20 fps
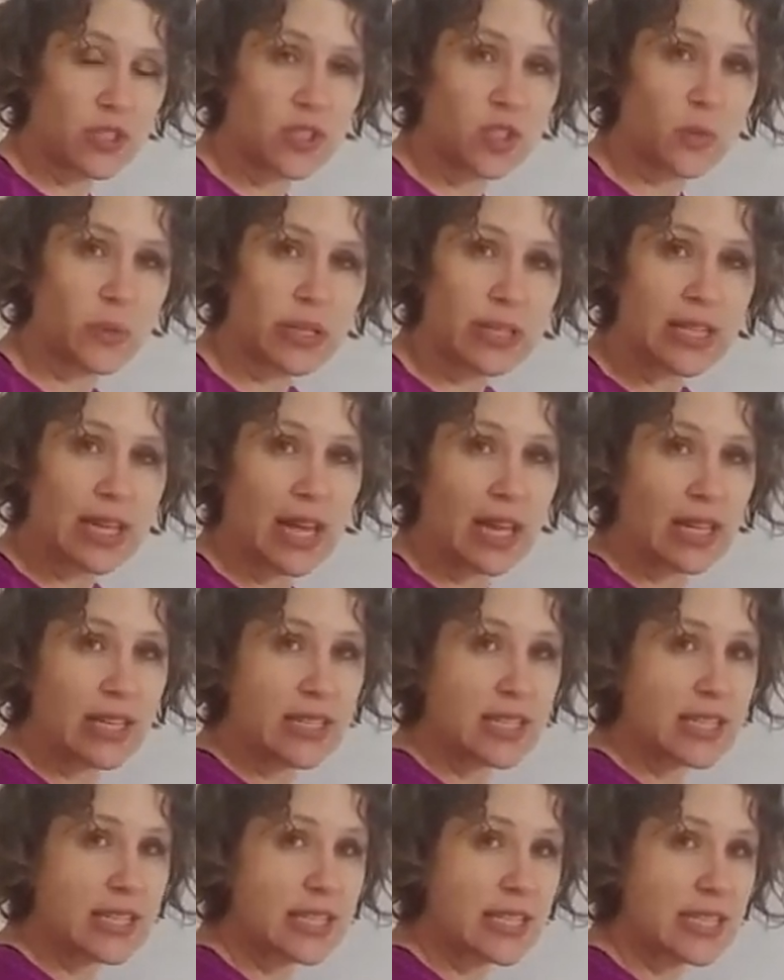So we
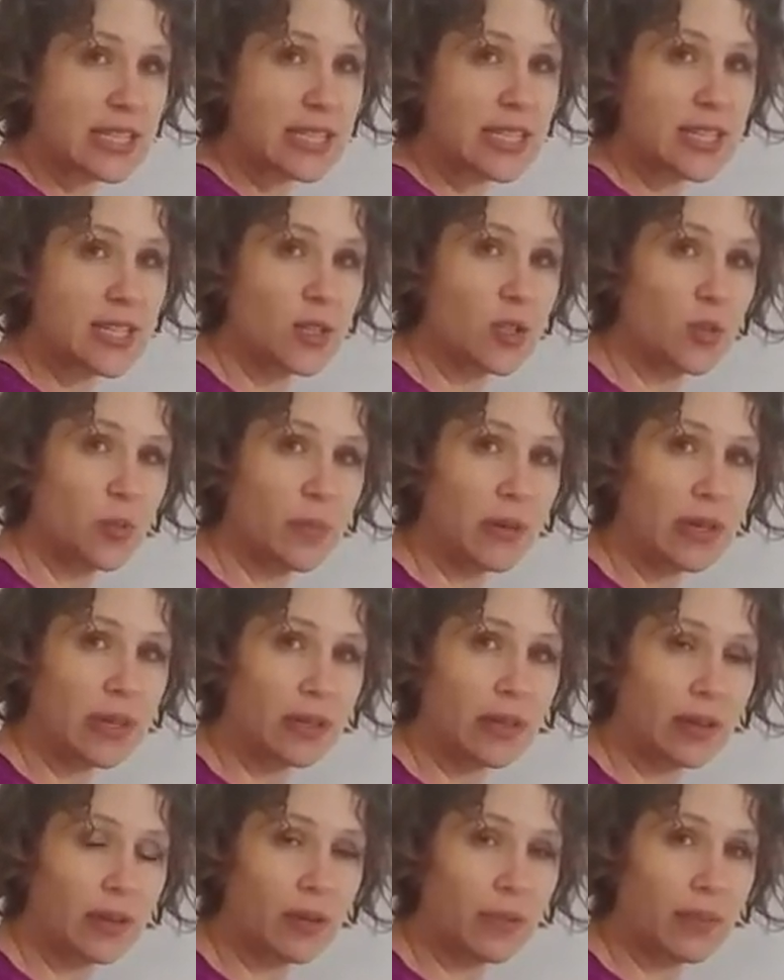tend to still be a
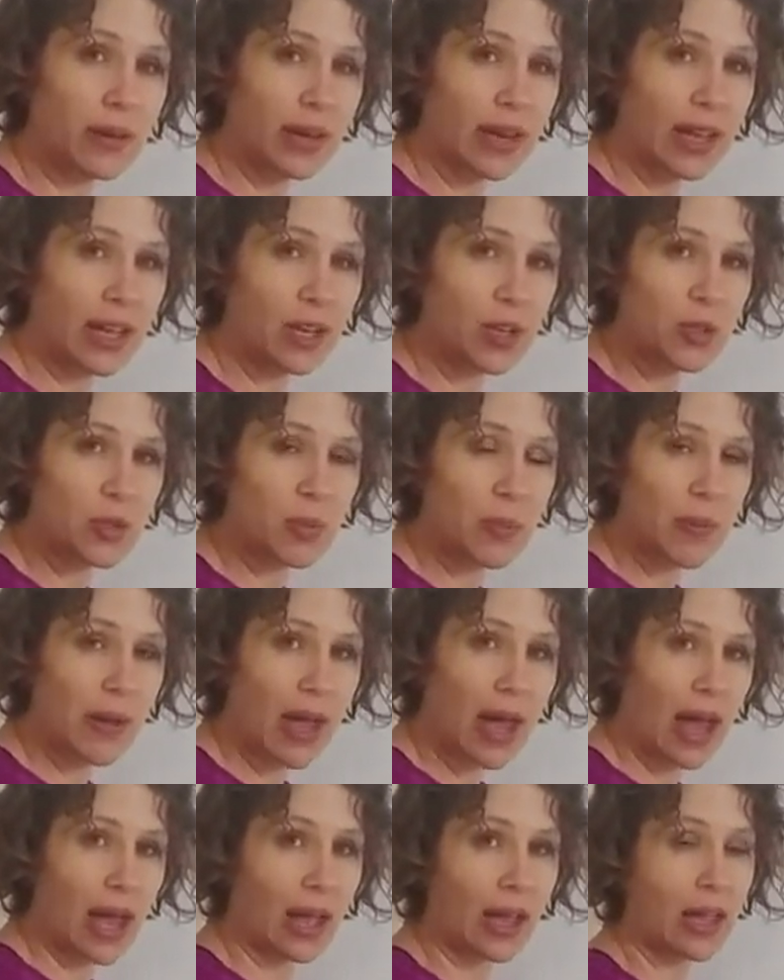little bit hinged
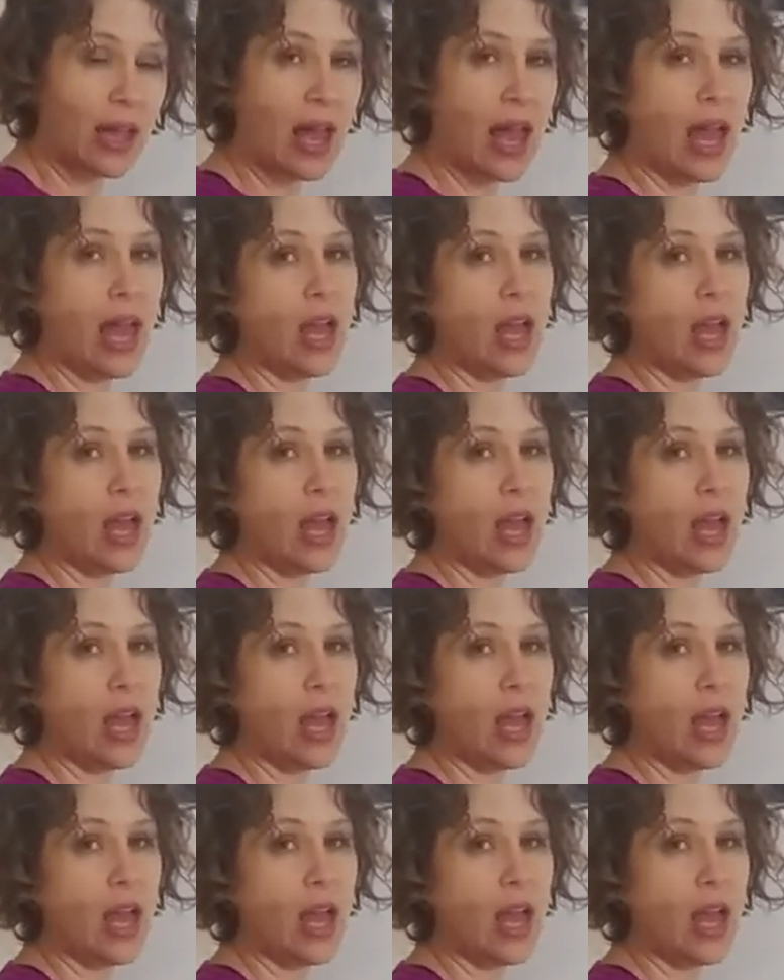back.